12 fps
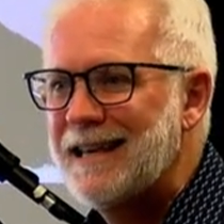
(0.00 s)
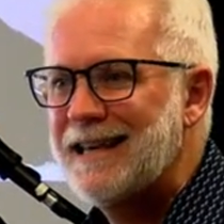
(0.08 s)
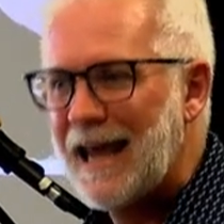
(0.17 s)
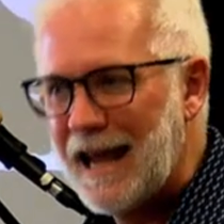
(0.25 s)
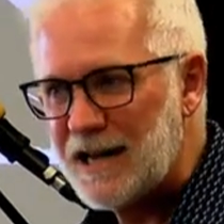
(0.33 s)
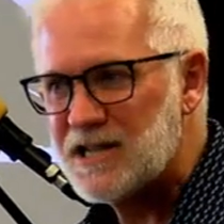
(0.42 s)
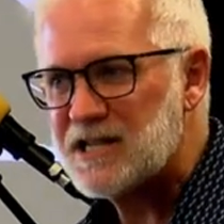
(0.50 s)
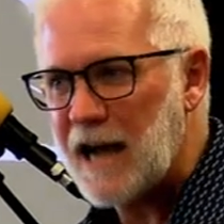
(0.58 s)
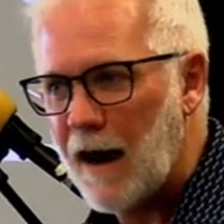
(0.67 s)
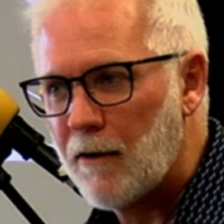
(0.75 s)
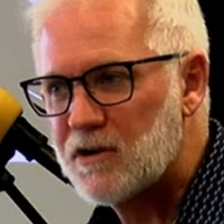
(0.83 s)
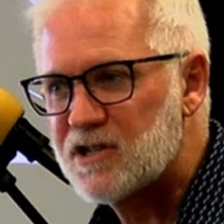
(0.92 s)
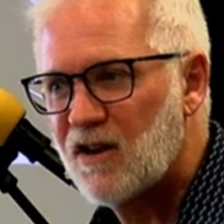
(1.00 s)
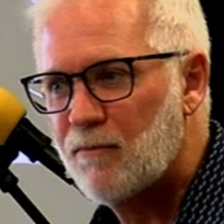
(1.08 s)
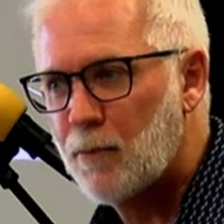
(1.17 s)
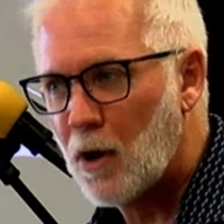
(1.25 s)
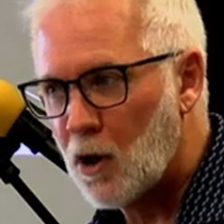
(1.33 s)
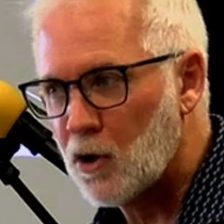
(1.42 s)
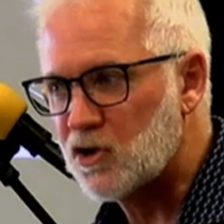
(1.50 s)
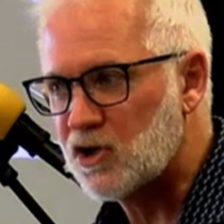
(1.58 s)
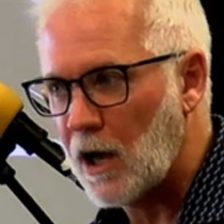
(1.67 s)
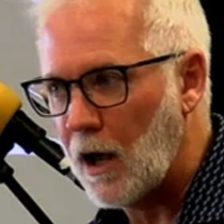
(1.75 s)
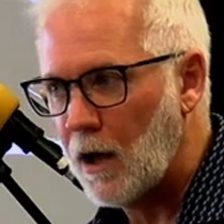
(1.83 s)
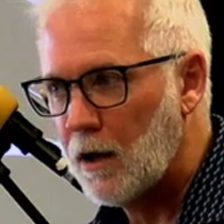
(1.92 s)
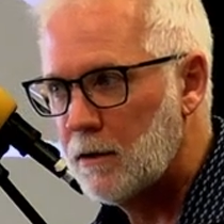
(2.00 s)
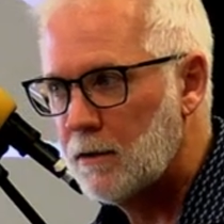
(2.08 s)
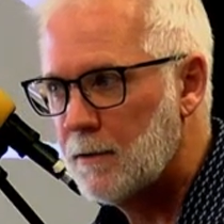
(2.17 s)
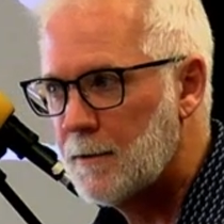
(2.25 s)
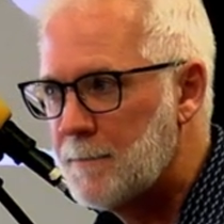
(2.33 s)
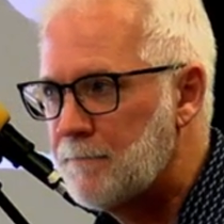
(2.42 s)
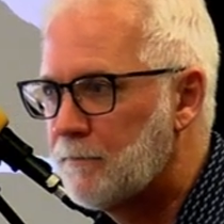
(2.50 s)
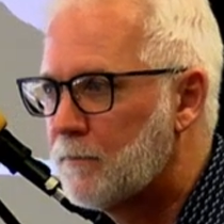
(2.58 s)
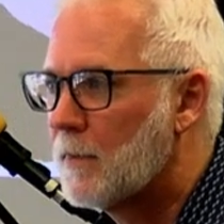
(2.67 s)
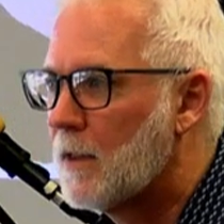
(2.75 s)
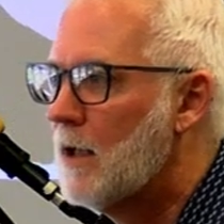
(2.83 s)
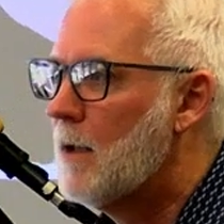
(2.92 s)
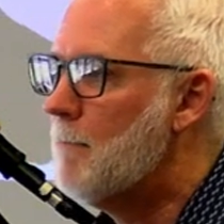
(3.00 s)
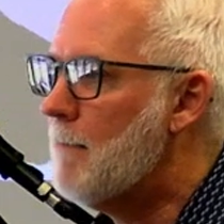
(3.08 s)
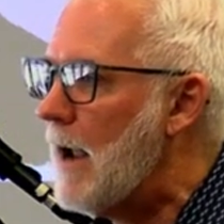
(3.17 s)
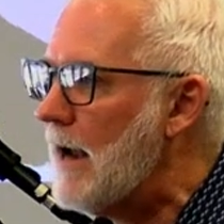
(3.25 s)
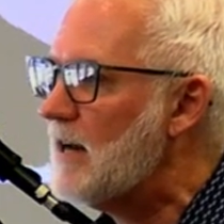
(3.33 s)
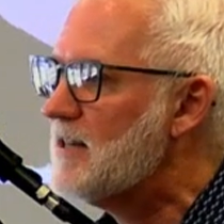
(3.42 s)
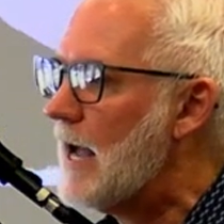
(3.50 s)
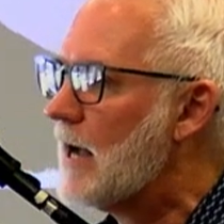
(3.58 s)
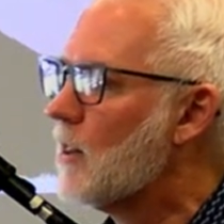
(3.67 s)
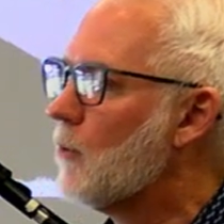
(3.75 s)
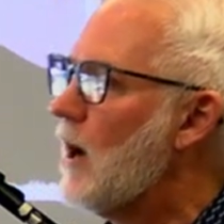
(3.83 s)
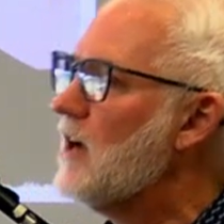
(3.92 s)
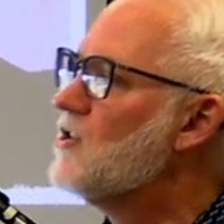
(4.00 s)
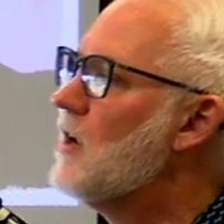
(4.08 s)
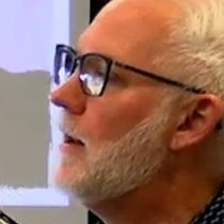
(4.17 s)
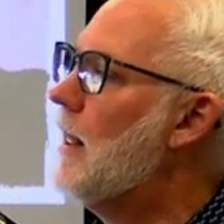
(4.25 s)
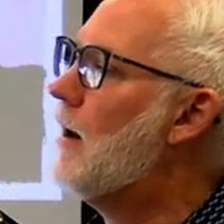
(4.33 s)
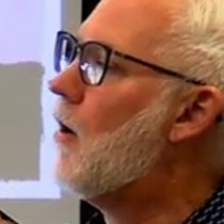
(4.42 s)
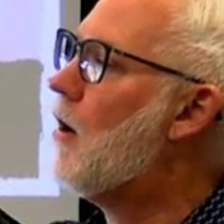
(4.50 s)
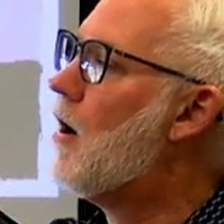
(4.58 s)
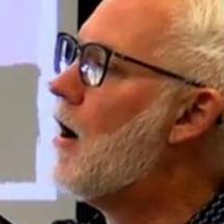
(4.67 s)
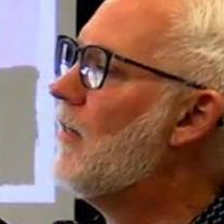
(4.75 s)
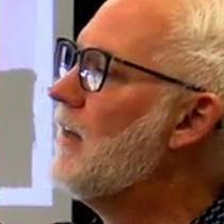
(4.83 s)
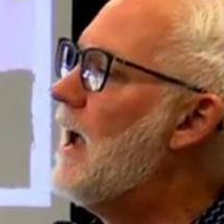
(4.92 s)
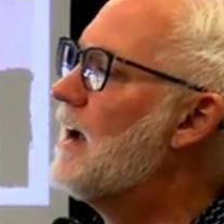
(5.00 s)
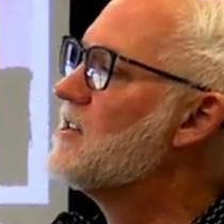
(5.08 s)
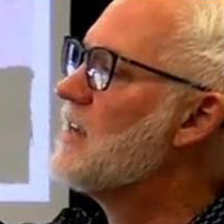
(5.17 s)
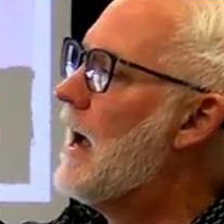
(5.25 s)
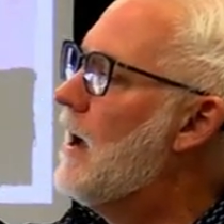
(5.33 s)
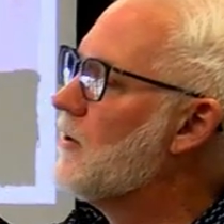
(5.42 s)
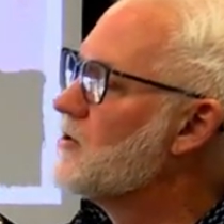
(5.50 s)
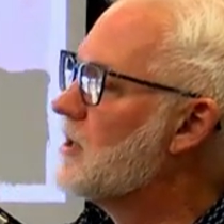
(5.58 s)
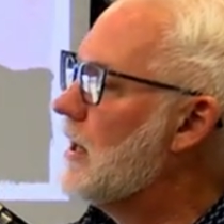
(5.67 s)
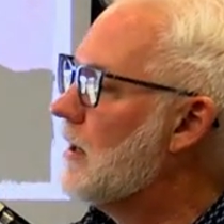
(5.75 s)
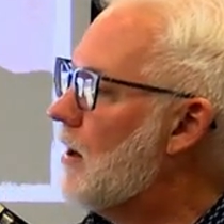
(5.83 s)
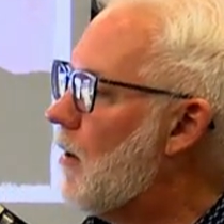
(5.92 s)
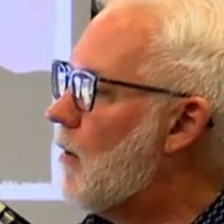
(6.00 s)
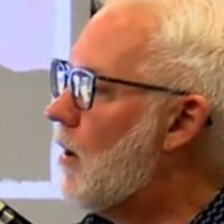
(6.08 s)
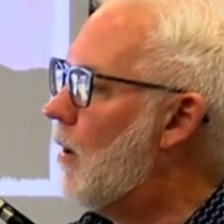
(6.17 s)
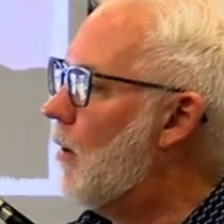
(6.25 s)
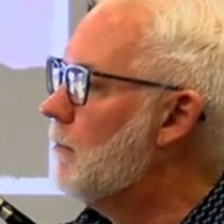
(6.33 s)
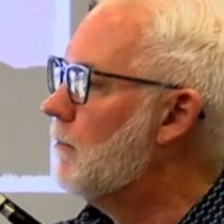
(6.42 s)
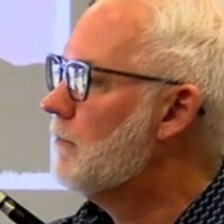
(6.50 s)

King Cyrus of Persia made a declaration that all the exiles can go home.